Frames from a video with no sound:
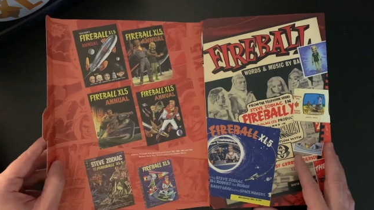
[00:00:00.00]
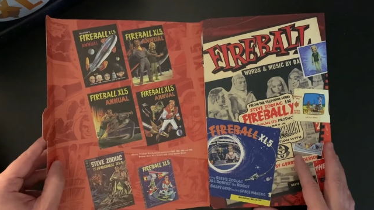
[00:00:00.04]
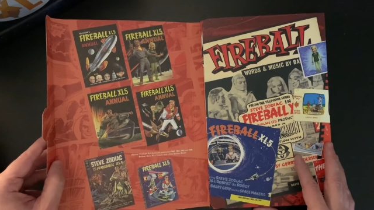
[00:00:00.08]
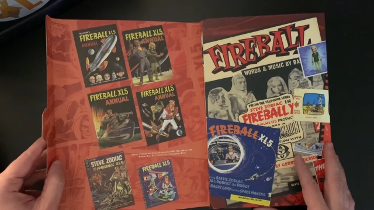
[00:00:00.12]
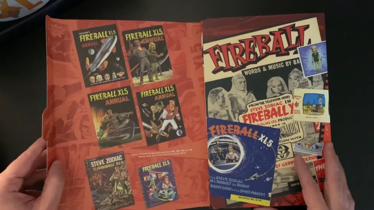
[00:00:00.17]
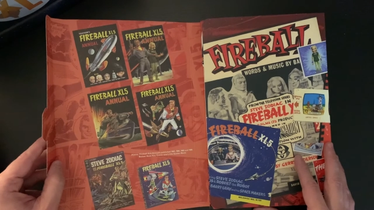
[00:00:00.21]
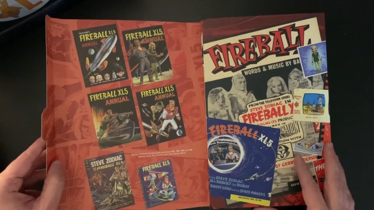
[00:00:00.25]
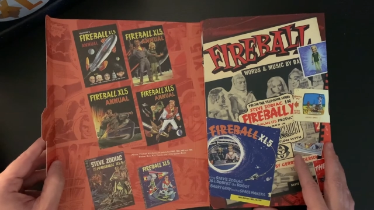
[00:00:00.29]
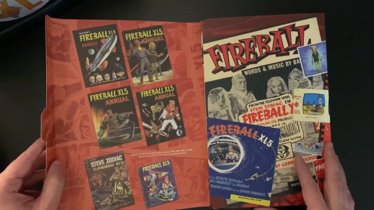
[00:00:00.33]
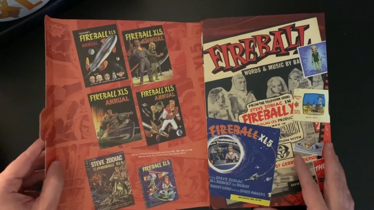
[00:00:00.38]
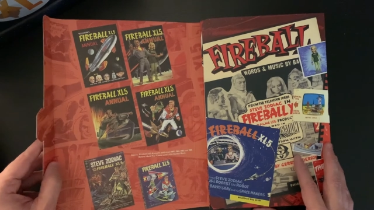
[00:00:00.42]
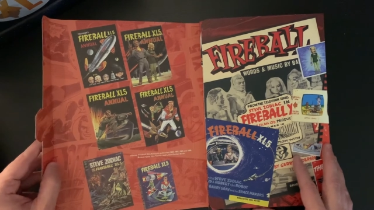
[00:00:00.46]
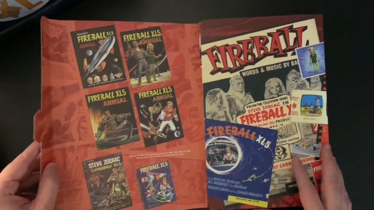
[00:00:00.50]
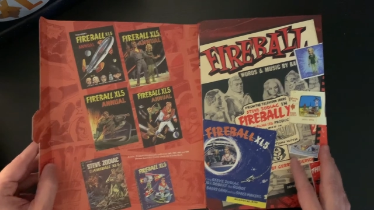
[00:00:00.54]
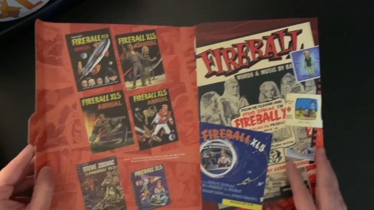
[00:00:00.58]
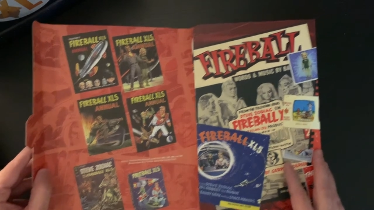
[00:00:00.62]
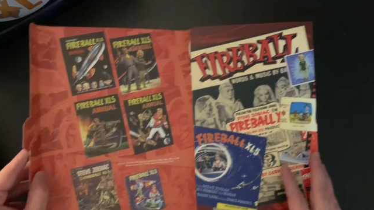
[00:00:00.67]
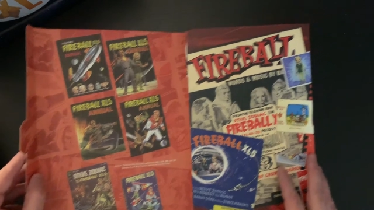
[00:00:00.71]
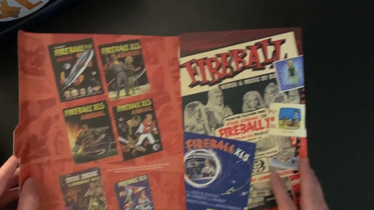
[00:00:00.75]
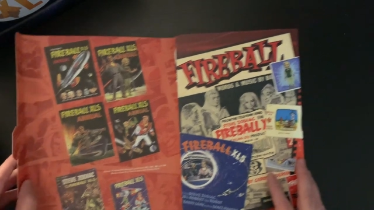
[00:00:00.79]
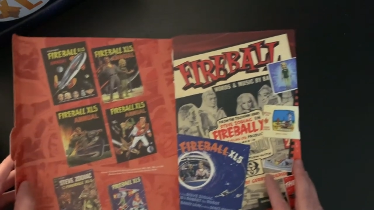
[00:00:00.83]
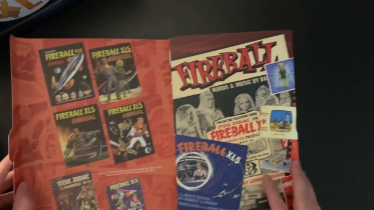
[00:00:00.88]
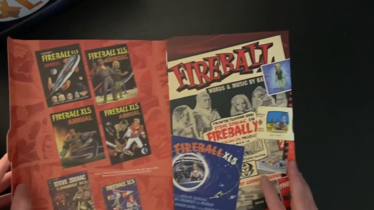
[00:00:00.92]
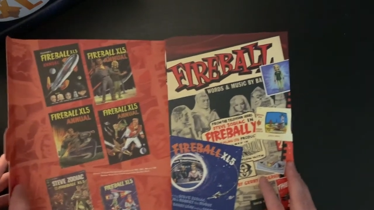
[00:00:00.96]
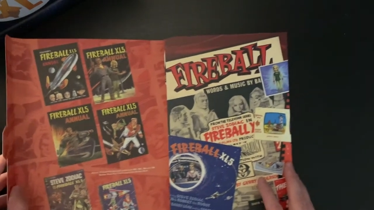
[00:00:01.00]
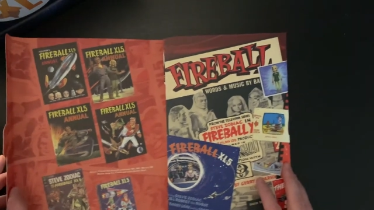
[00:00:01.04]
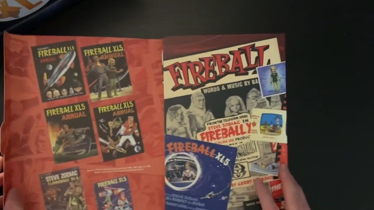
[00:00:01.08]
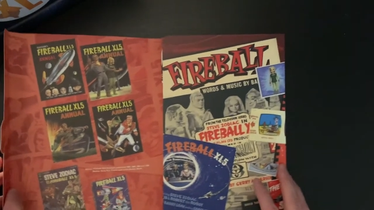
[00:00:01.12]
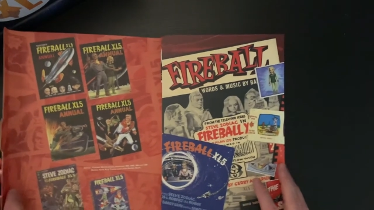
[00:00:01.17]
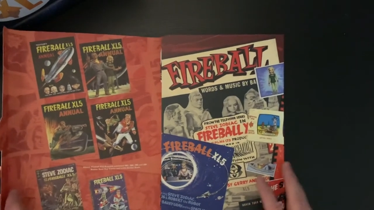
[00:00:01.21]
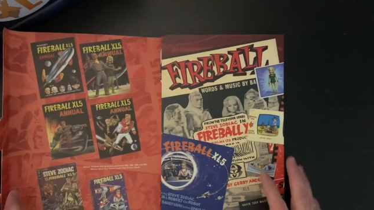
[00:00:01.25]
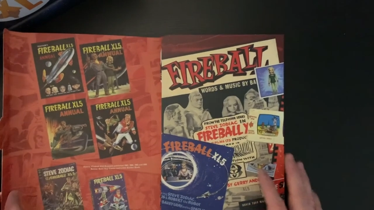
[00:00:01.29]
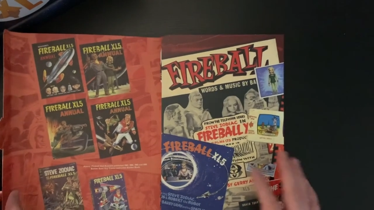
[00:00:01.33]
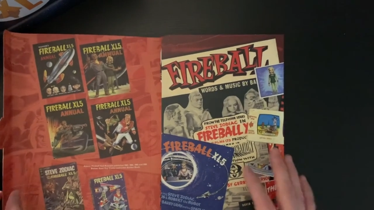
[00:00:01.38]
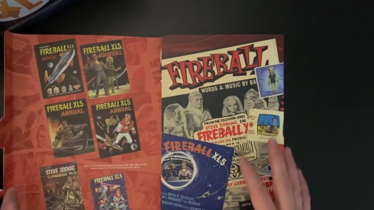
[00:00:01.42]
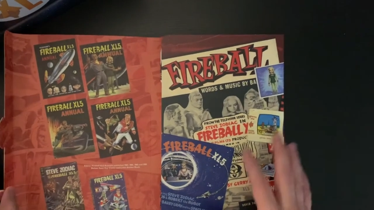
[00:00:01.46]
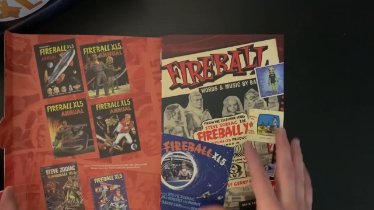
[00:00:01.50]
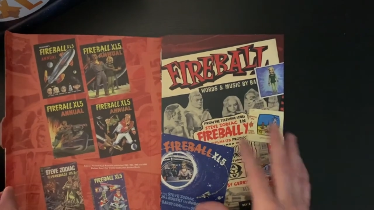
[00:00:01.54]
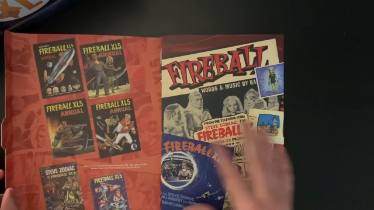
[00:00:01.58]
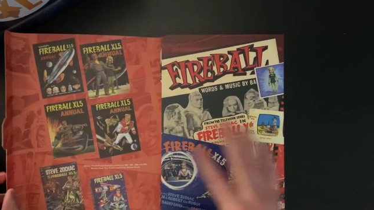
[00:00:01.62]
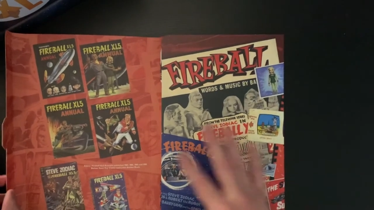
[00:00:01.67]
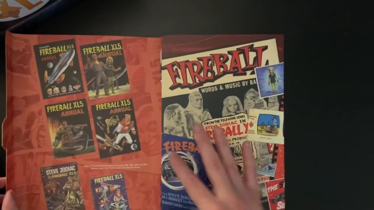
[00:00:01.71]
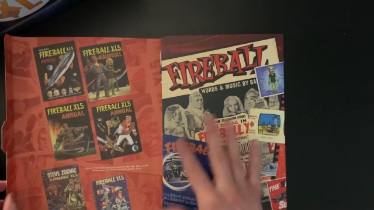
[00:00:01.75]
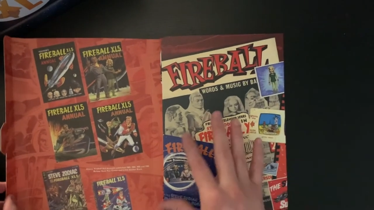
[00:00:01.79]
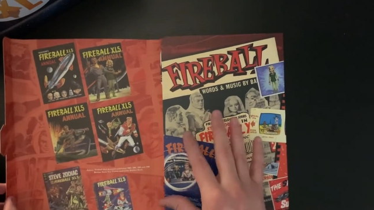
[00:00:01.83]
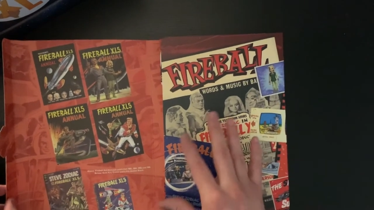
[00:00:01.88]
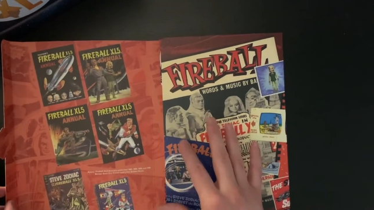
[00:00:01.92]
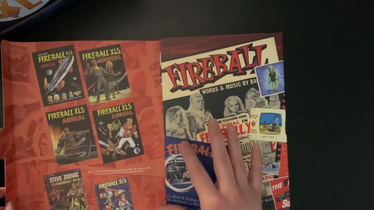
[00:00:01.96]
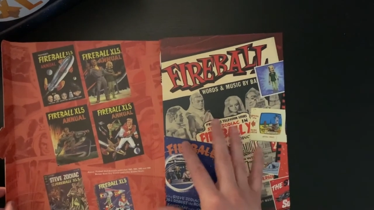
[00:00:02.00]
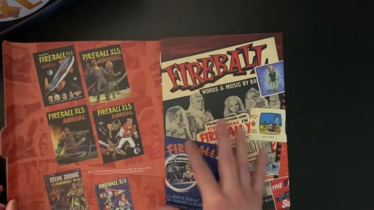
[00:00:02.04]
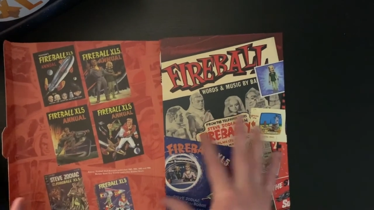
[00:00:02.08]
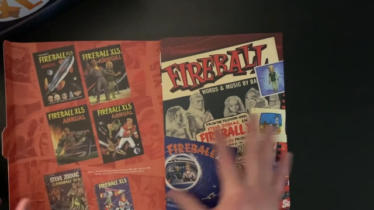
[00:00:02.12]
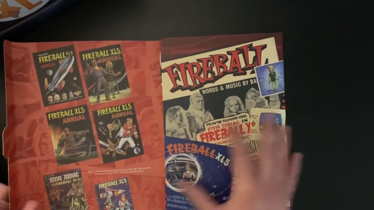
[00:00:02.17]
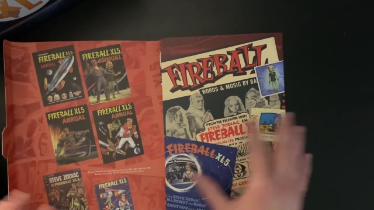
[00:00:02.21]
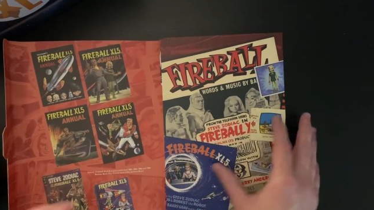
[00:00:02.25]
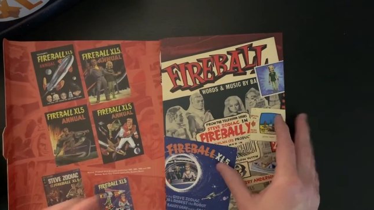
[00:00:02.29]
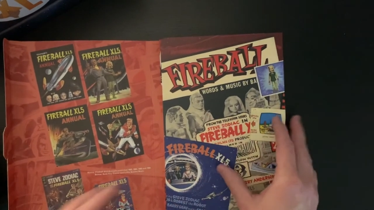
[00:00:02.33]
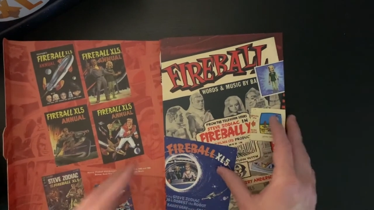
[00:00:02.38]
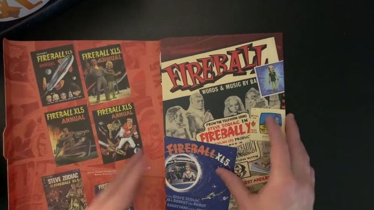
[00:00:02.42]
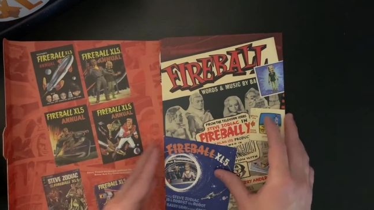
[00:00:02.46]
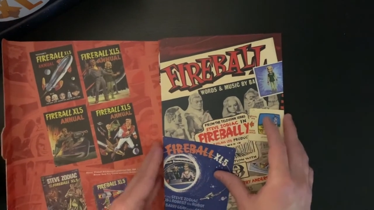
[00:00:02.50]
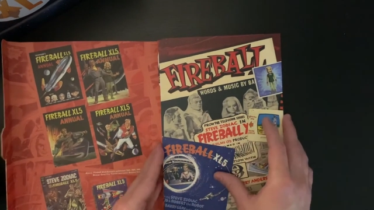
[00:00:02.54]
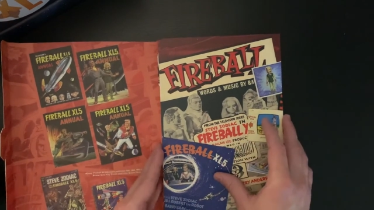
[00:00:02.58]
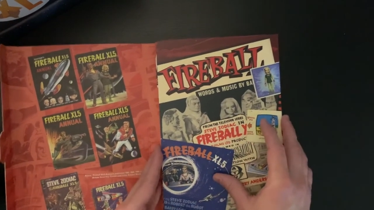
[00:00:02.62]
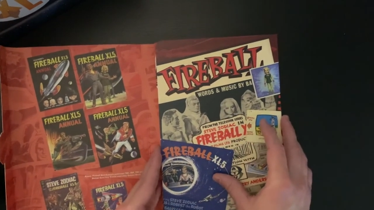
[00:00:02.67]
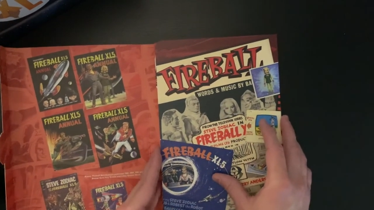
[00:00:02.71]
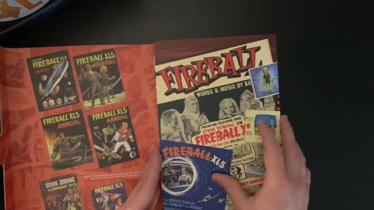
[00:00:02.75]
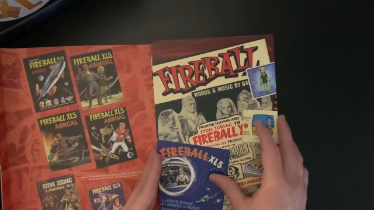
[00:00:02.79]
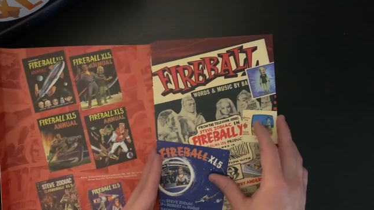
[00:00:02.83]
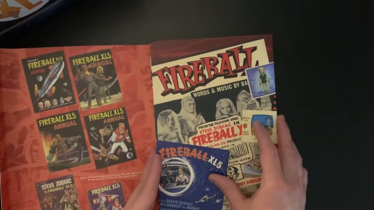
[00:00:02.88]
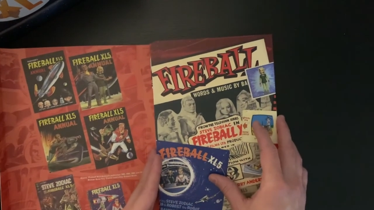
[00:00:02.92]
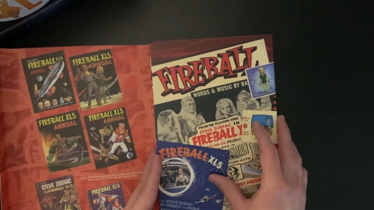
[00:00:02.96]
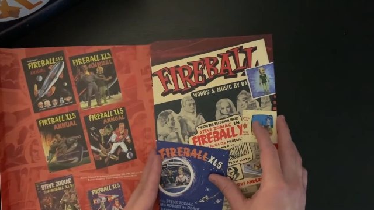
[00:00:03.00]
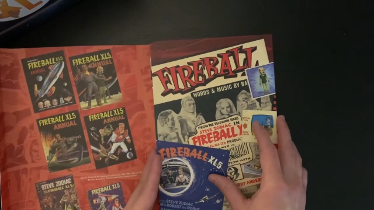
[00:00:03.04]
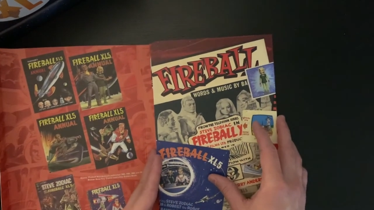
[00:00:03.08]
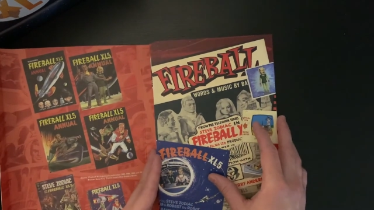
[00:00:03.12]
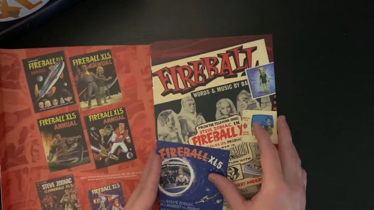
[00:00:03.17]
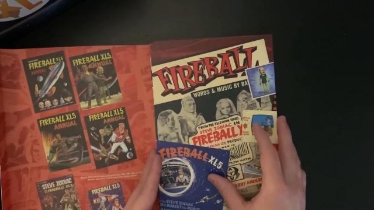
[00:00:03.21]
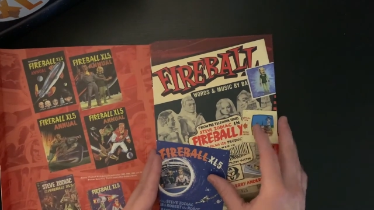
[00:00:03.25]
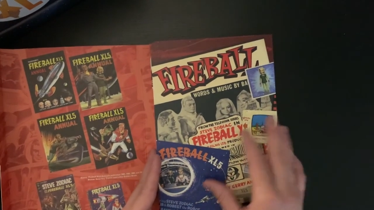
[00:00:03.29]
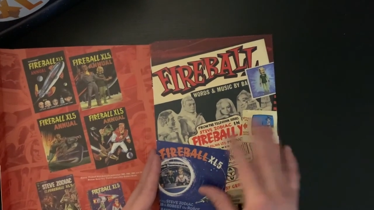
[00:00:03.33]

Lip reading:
Nobody's mouth can be seen.